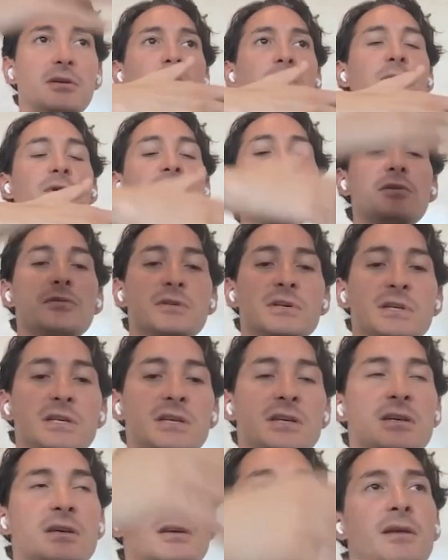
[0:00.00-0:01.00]
with
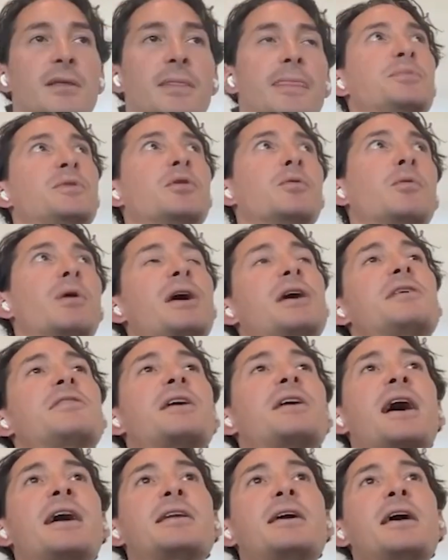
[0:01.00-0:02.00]
Unity the way
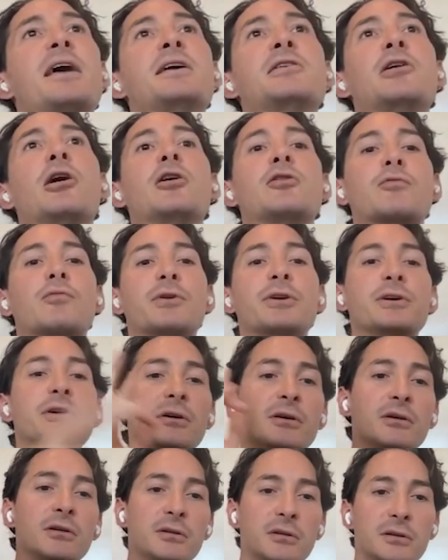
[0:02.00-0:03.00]
that an
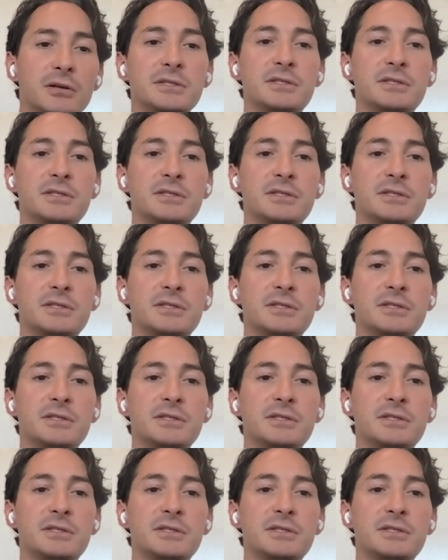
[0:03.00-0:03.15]
Unreal